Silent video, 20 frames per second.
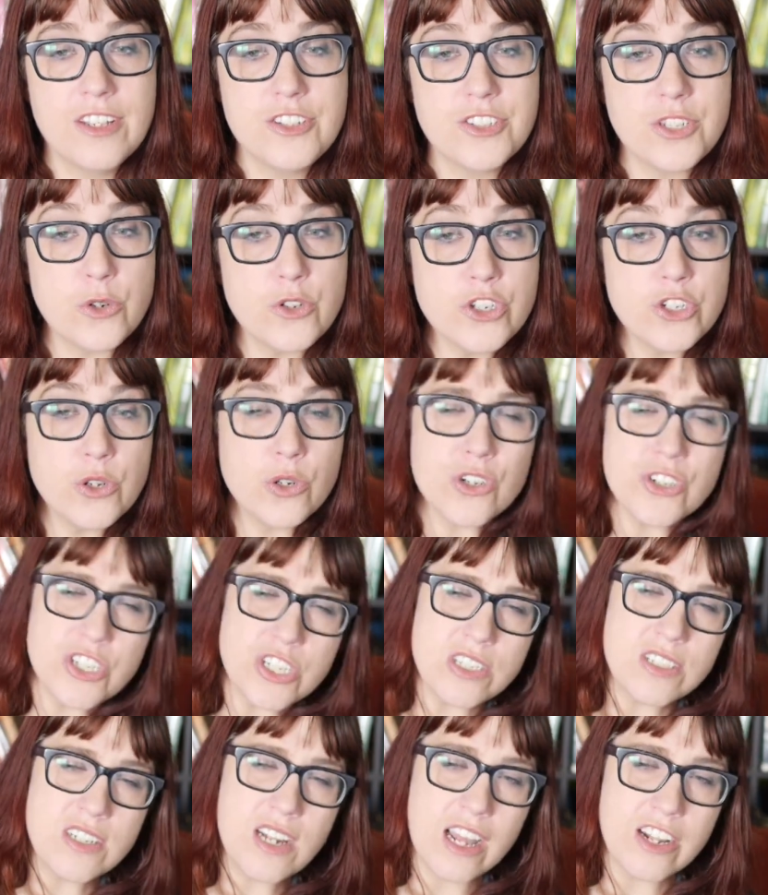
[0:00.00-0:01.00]
So, sure,
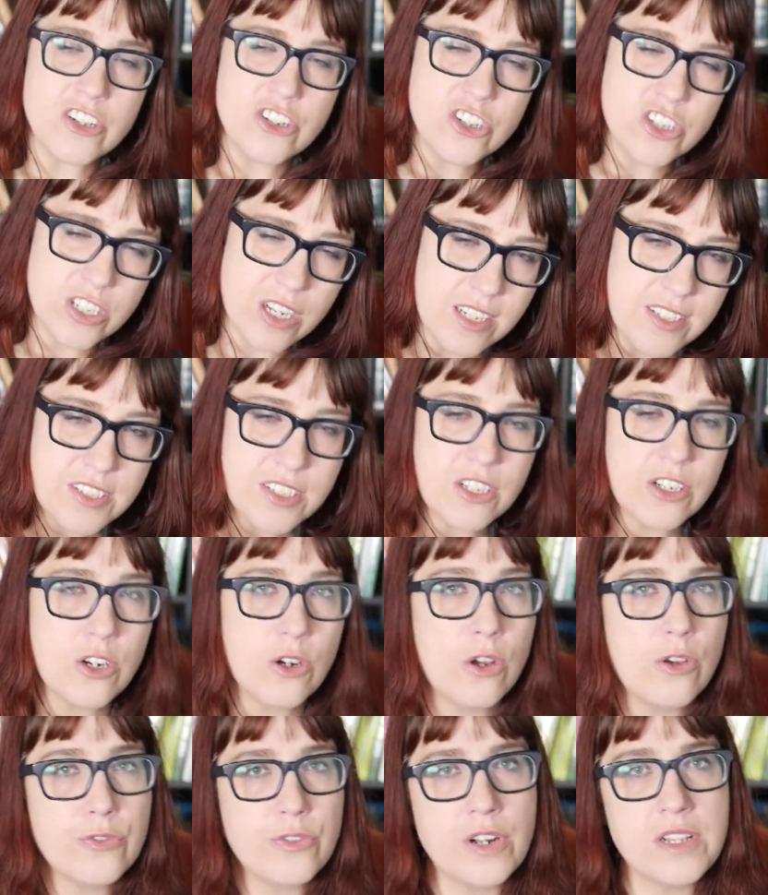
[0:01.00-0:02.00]
she's not just a
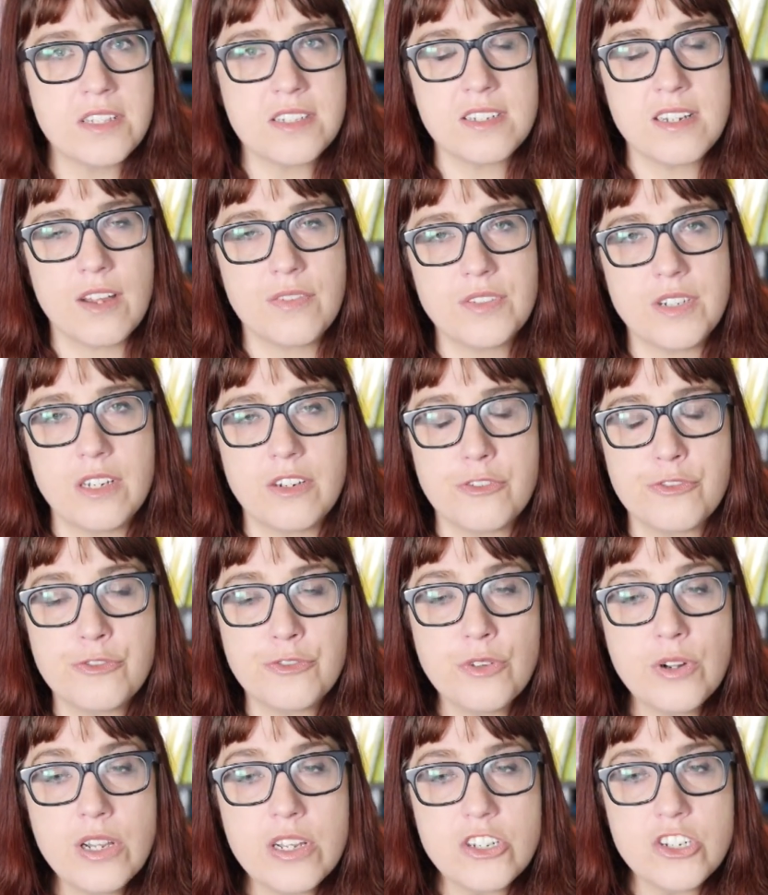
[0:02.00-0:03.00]
girlfriend stuffed in a
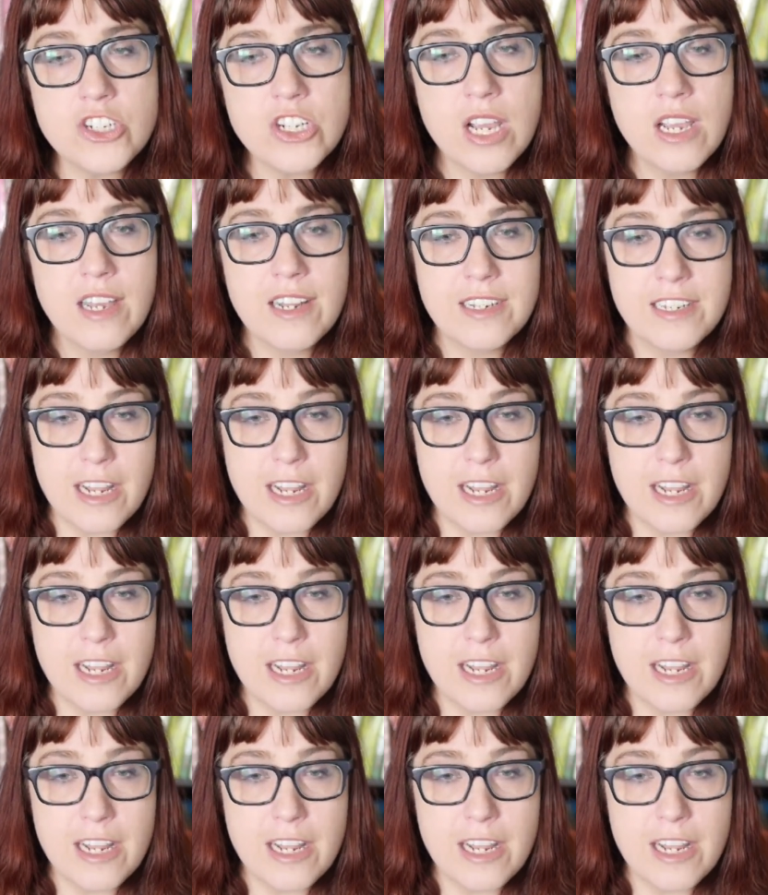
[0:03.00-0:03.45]
fridge,